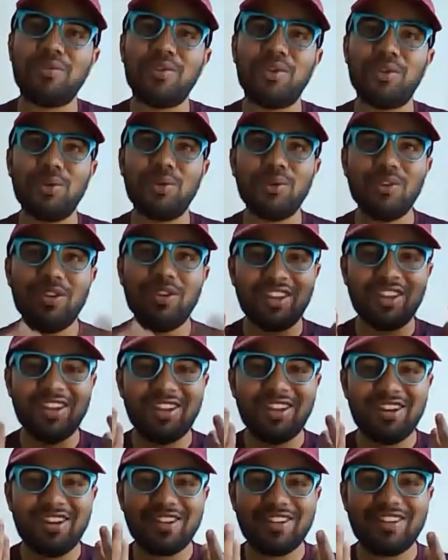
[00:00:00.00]

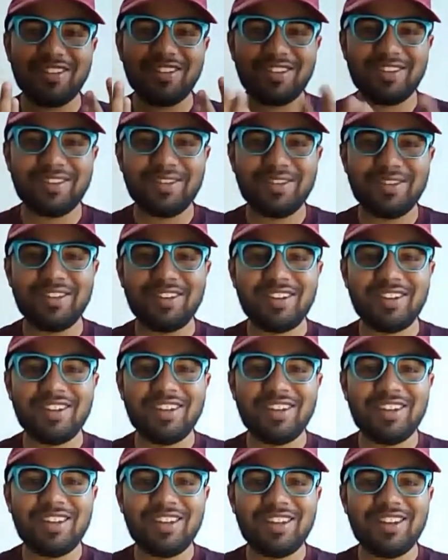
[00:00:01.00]
uh,
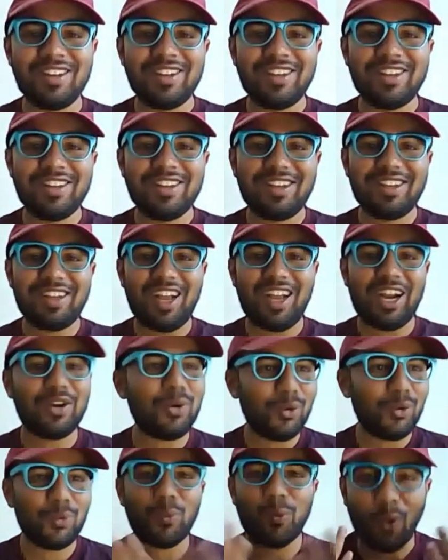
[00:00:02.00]
I
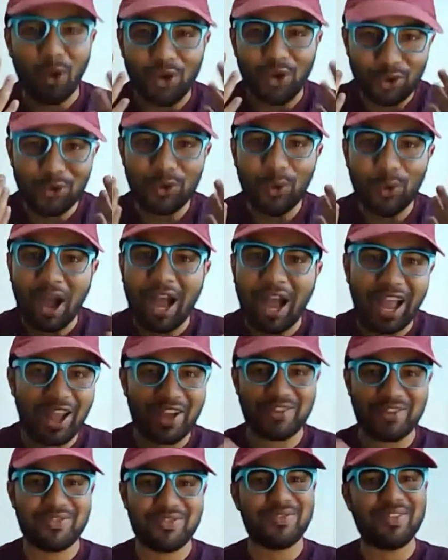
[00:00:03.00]
don't want to
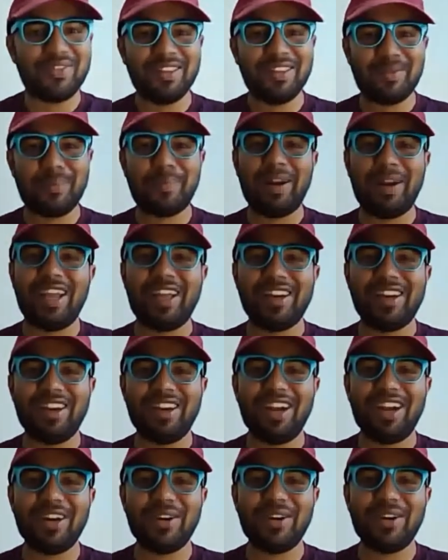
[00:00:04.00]
have this plan.
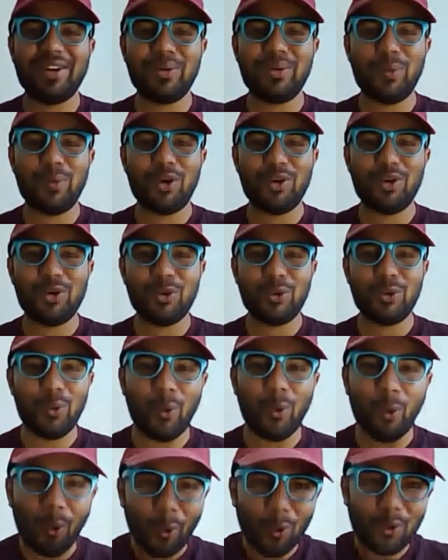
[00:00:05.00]
I don't want
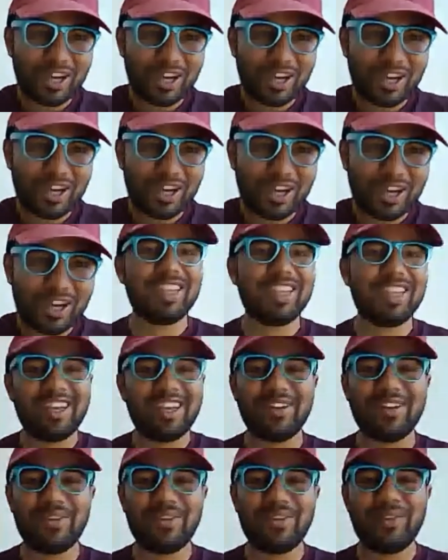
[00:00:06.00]
to own anything.
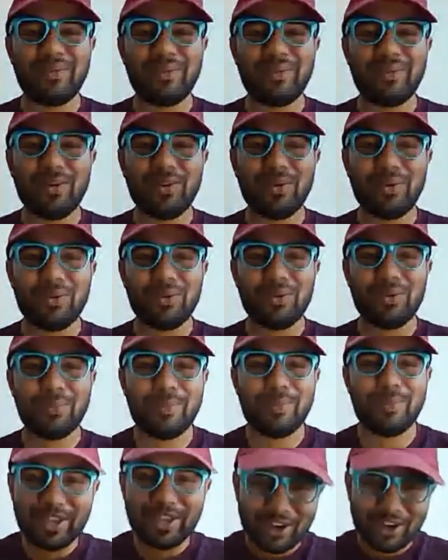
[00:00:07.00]
I don't want to
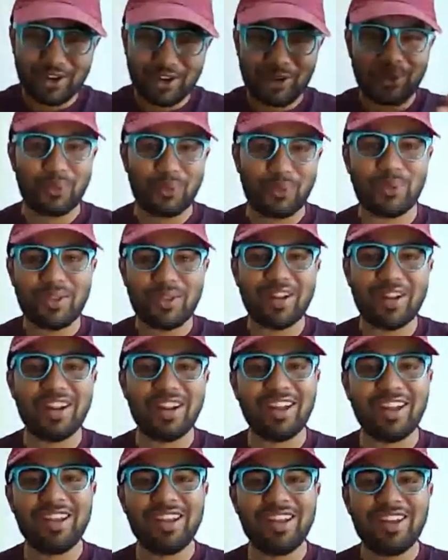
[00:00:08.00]
be control,
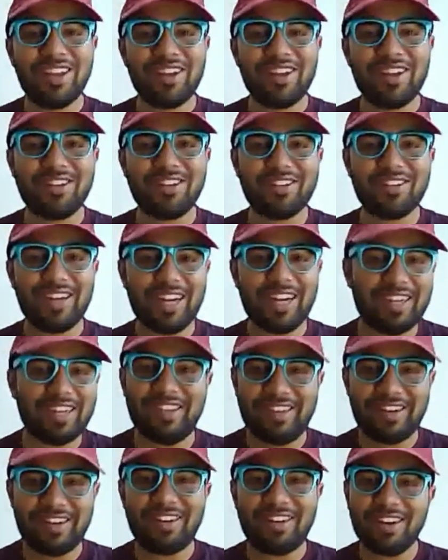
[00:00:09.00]

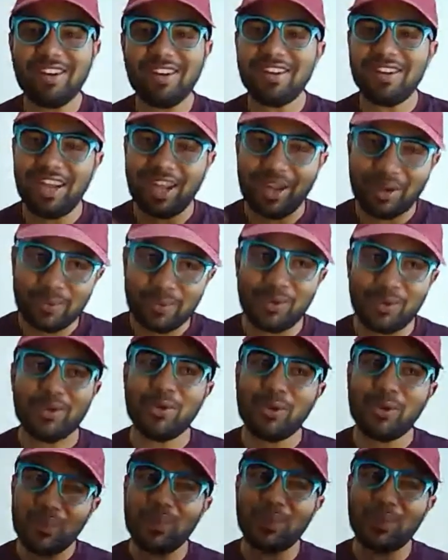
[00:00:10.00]
etc. I want
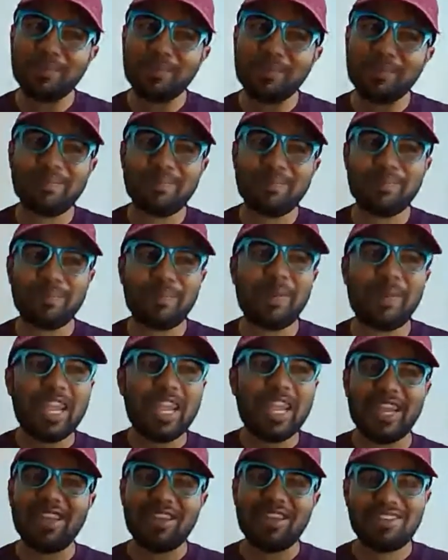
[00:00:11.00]
to
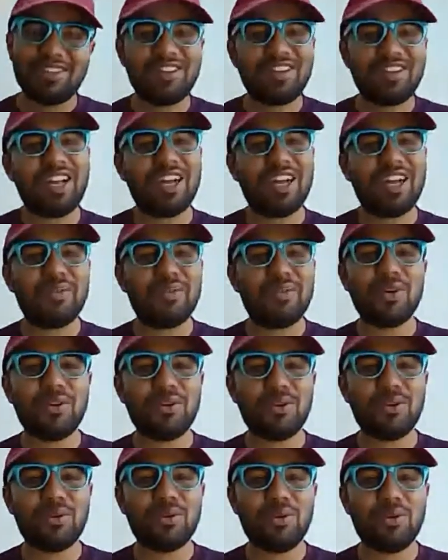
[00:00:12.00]
play. I want
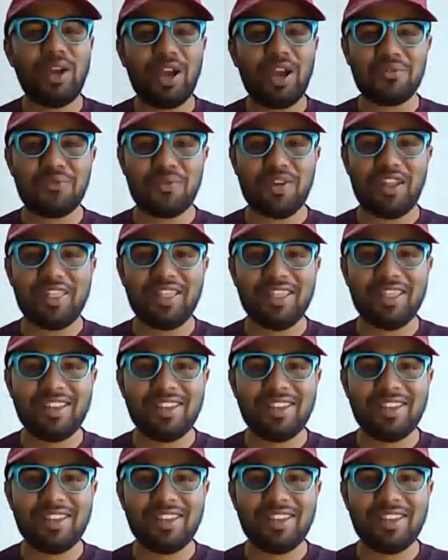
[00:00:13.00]
to have fun.